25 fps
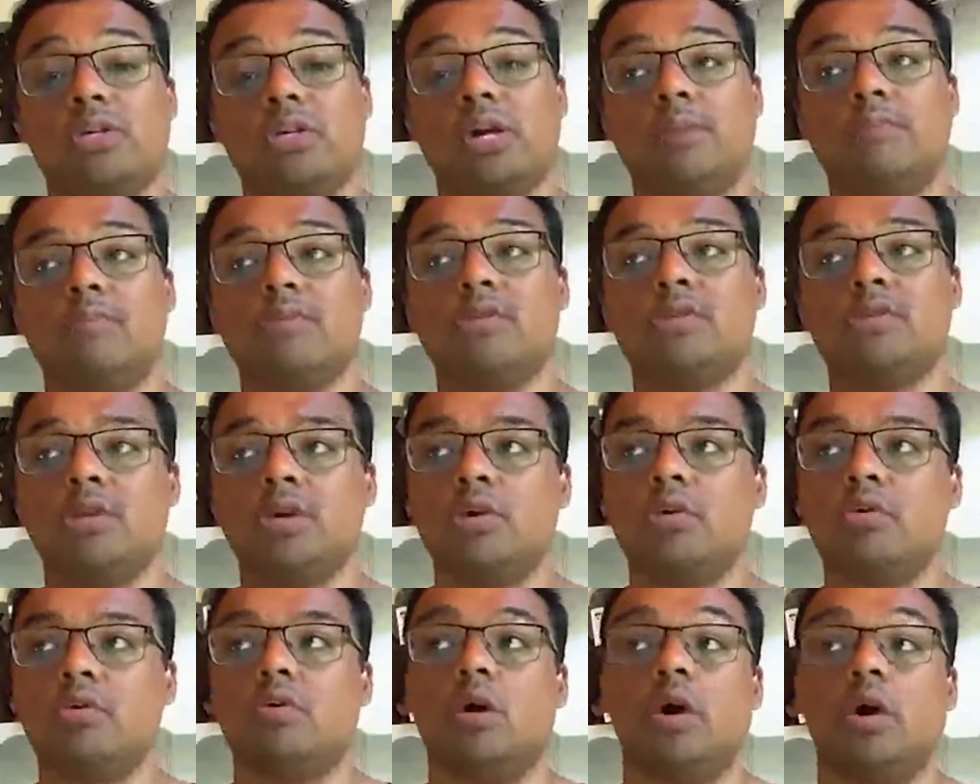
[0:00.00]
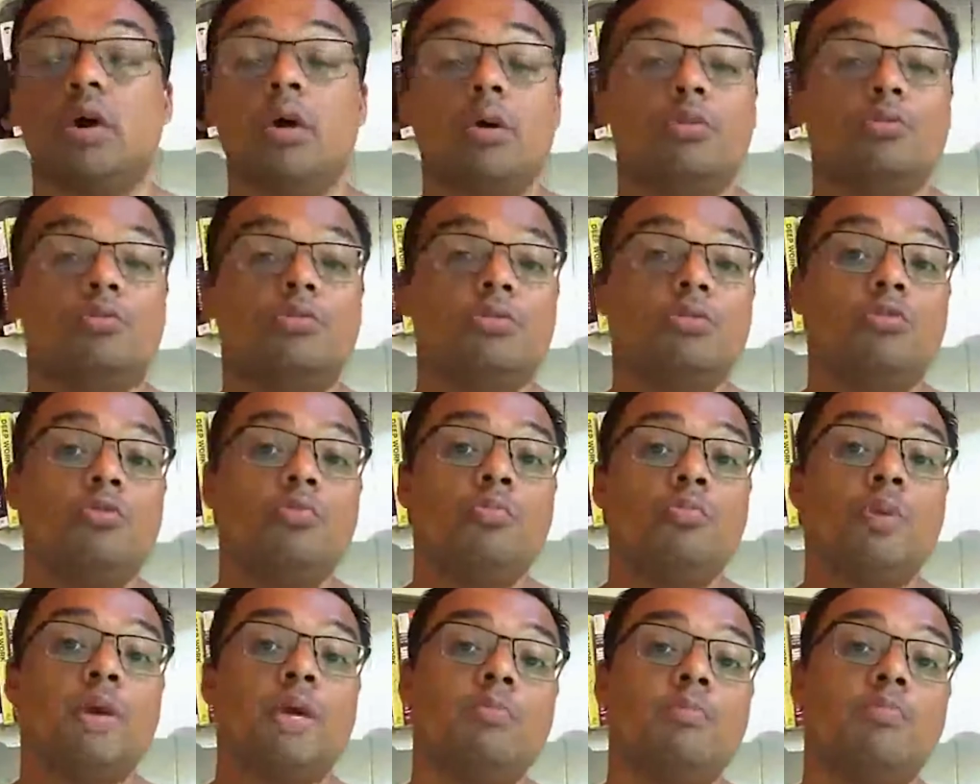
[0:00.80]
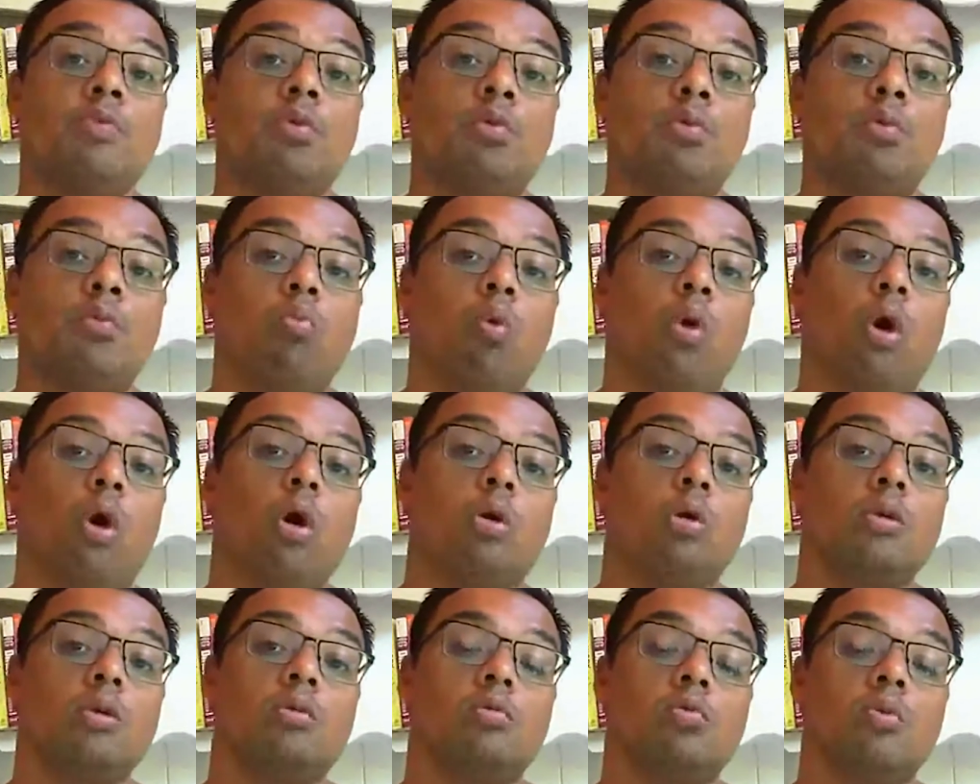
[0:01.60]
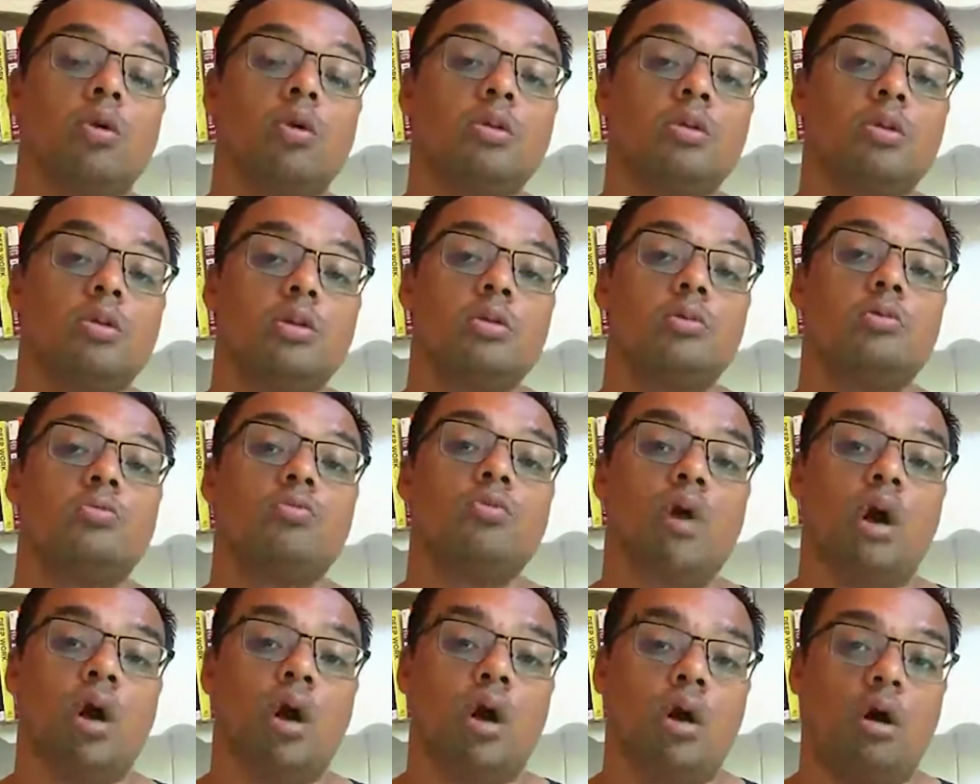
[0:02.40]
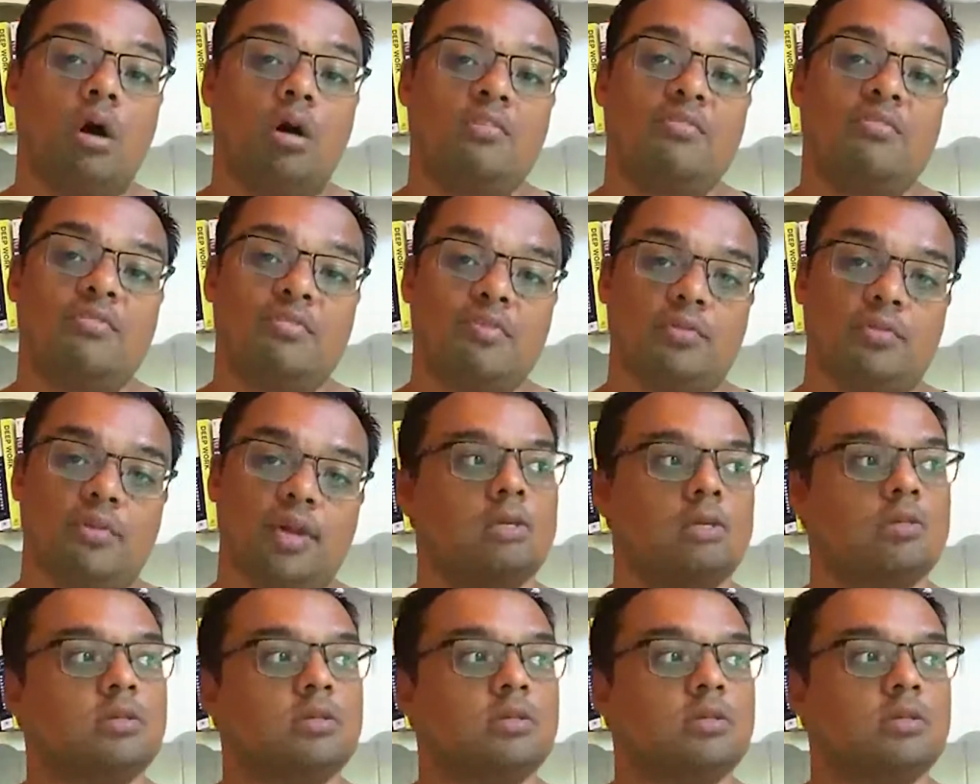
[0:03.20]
number two? Do people want what you are offering?